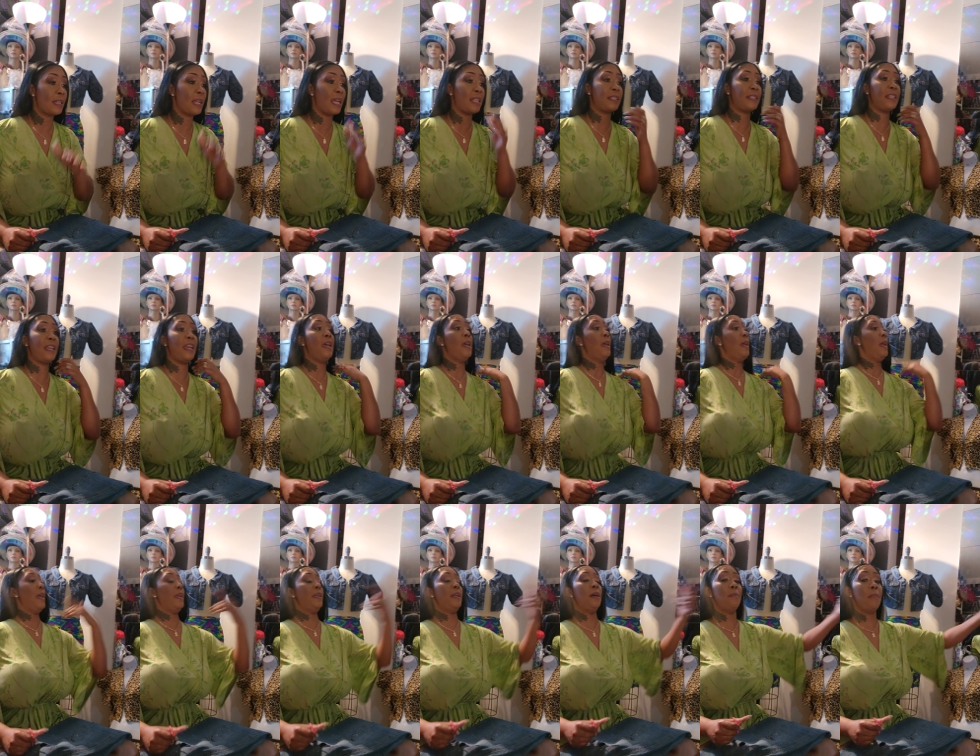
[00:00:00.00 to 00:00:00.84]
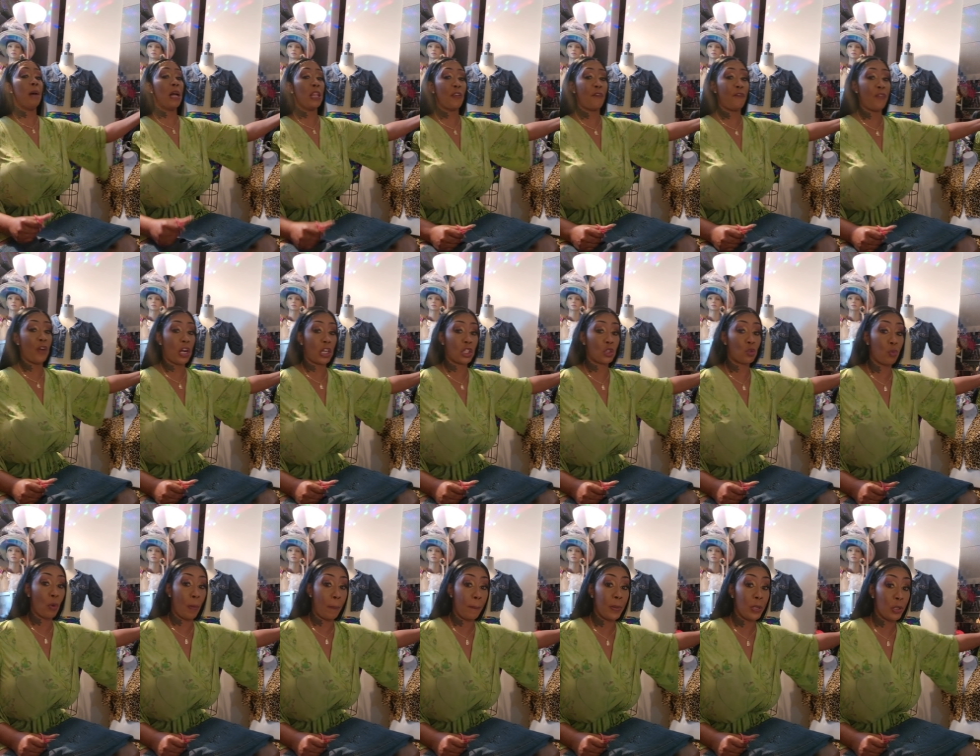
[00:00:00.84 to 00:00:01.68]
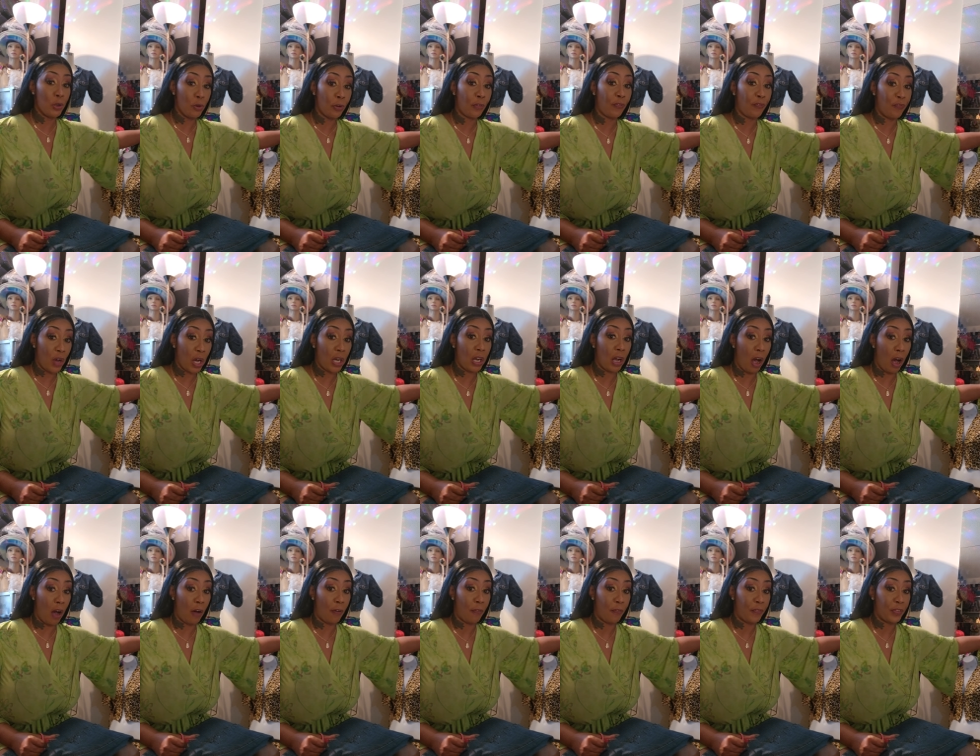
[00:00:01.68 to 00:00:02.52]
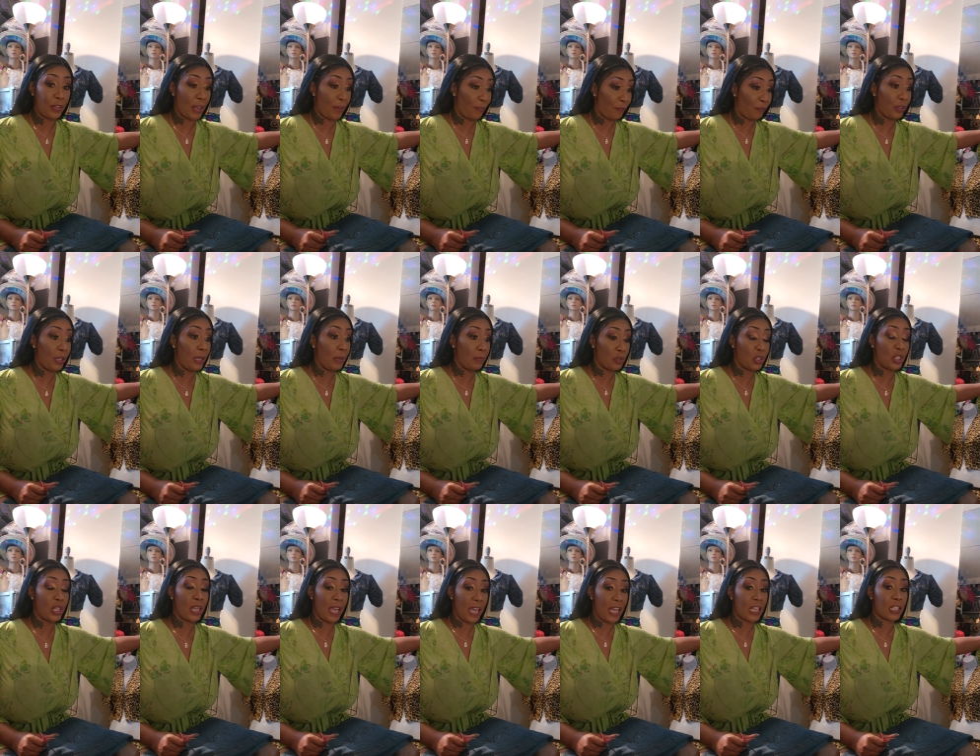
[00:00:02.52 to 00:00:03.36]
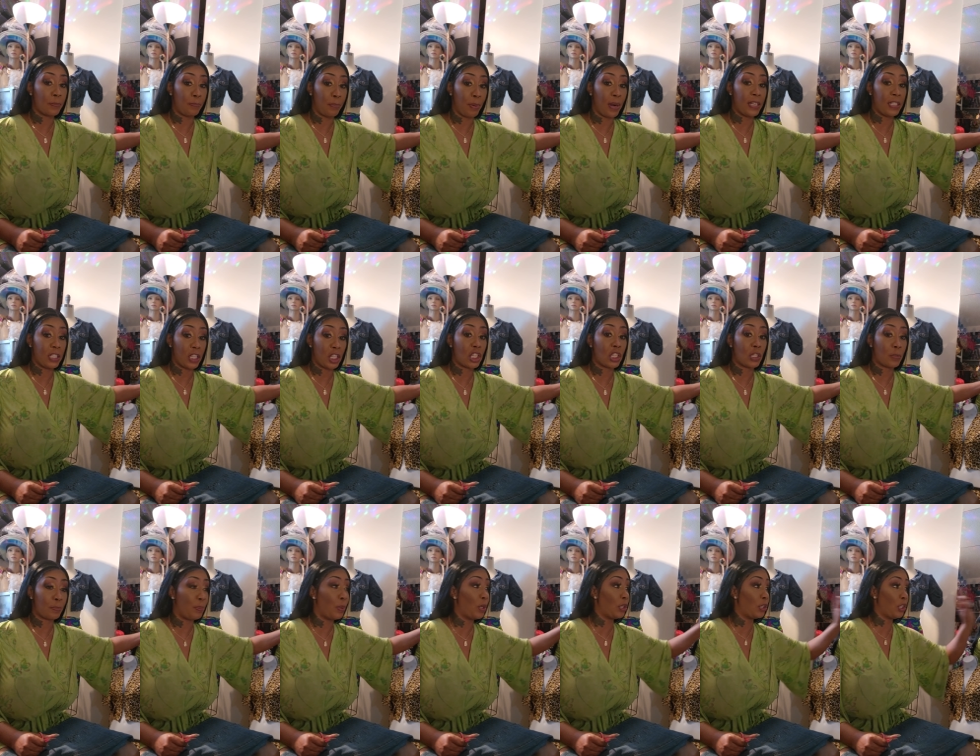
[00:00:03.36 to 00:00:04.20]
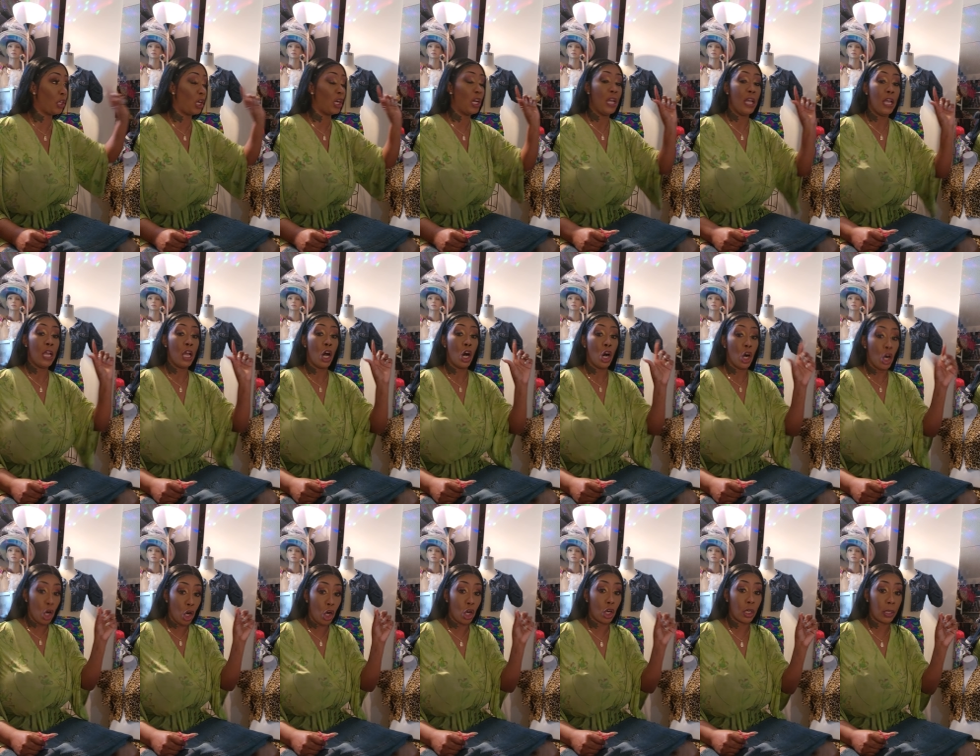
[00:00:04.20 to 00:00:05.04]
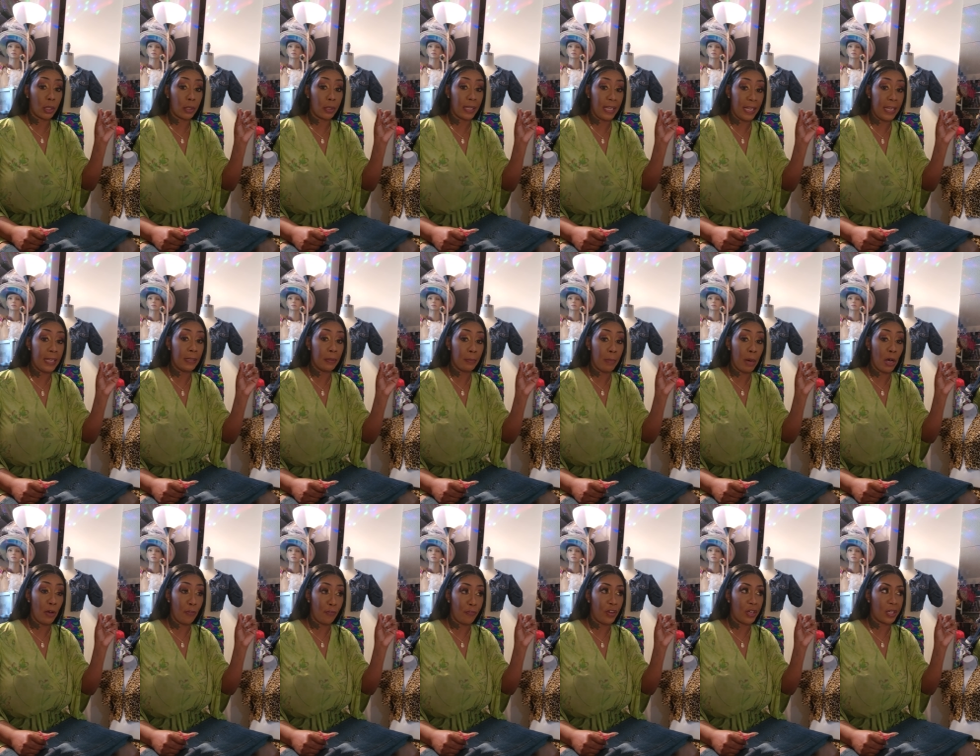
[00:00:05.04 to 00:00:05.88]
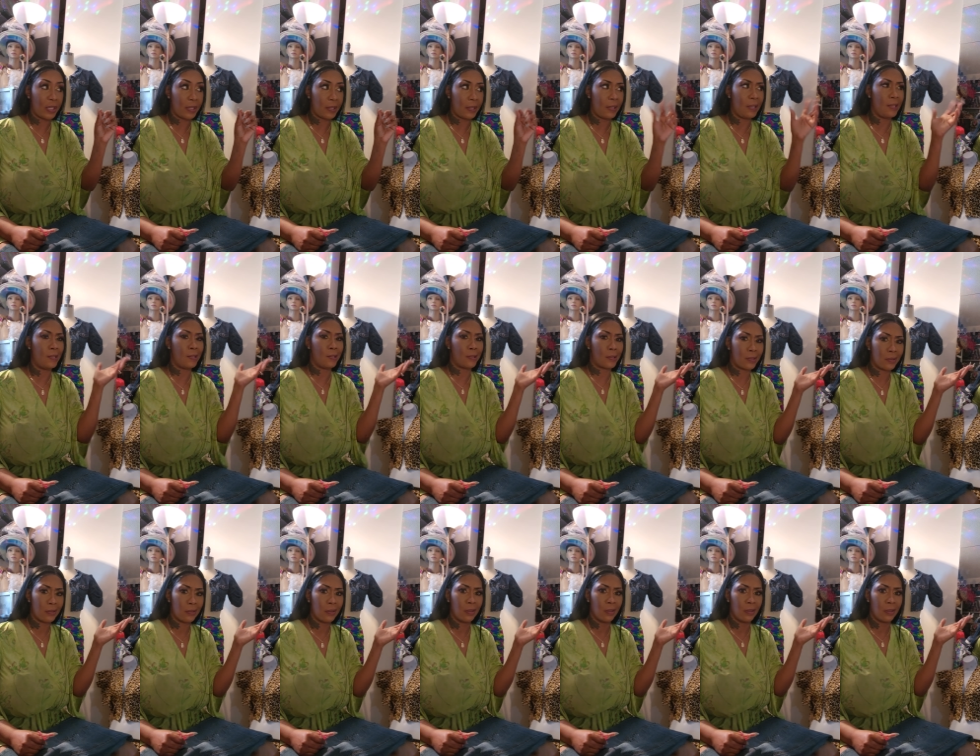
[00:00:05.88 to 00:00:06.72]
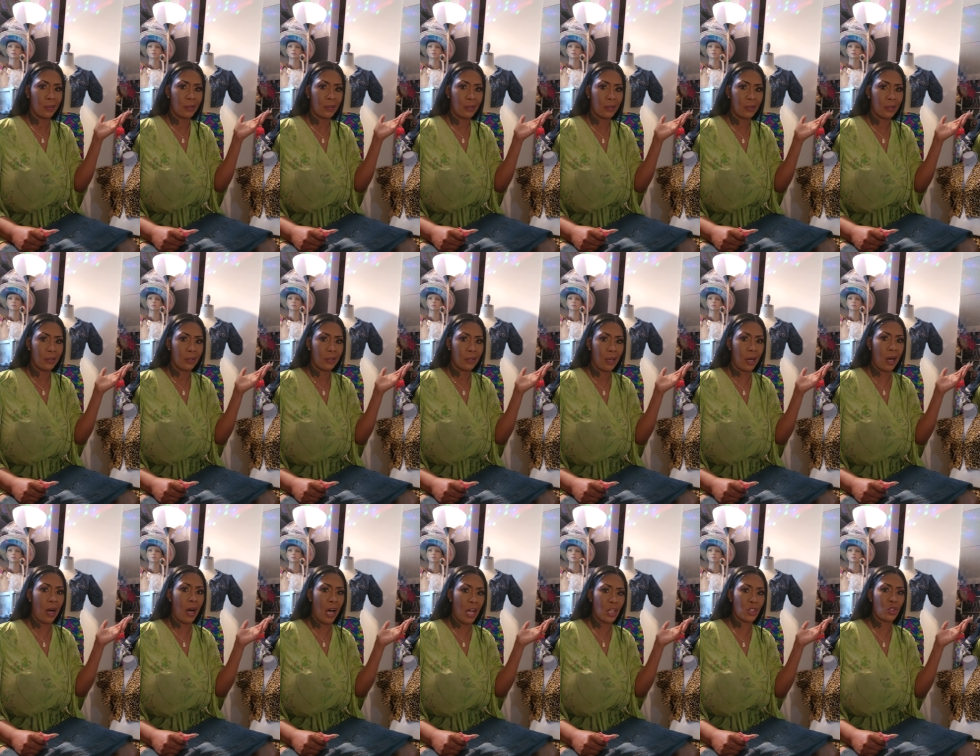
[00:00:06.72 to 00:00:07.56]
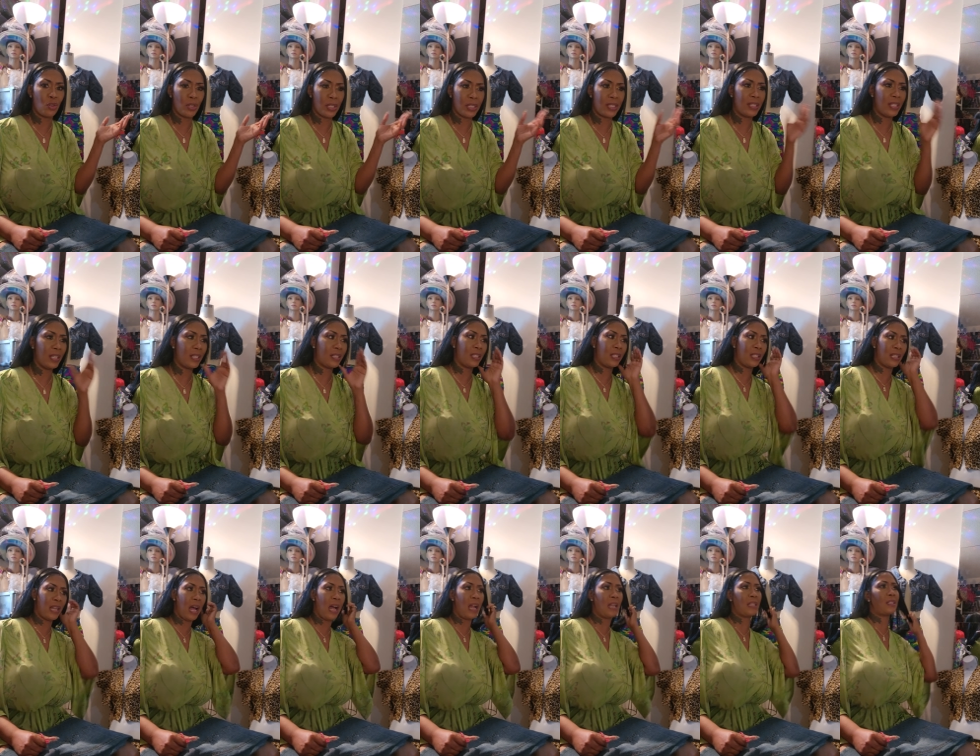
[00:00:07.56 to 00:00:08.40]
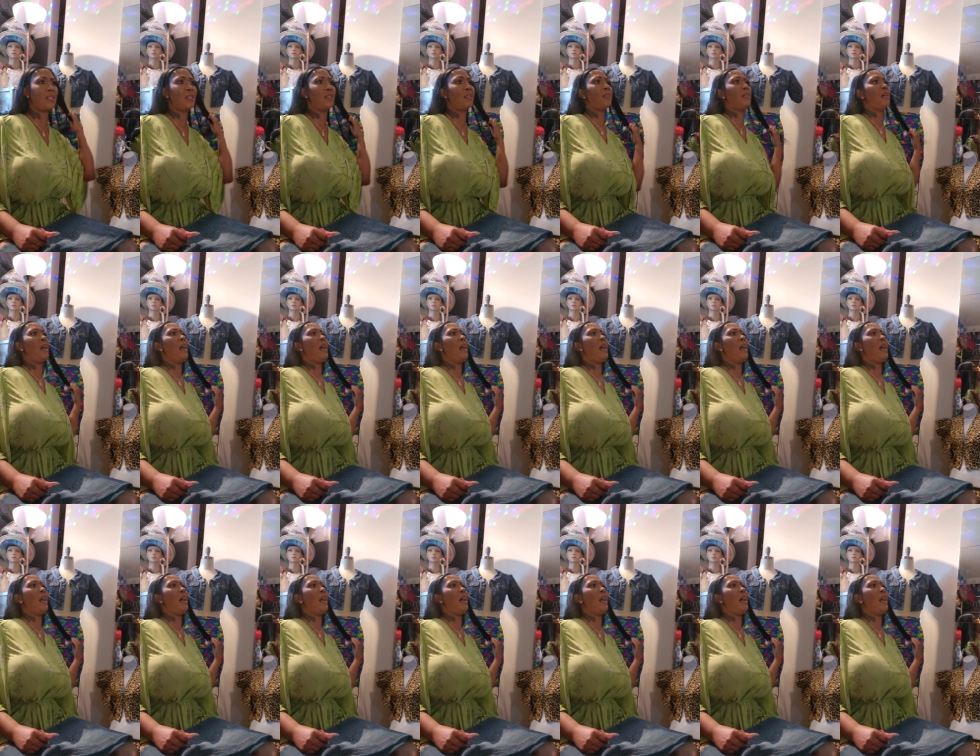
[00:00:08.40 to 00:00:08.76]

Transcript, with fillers: And I said, and them motherfuckers ripping you the fuck off for that flimsy ass bracelet, just putting a hook in a motherfucker is $160.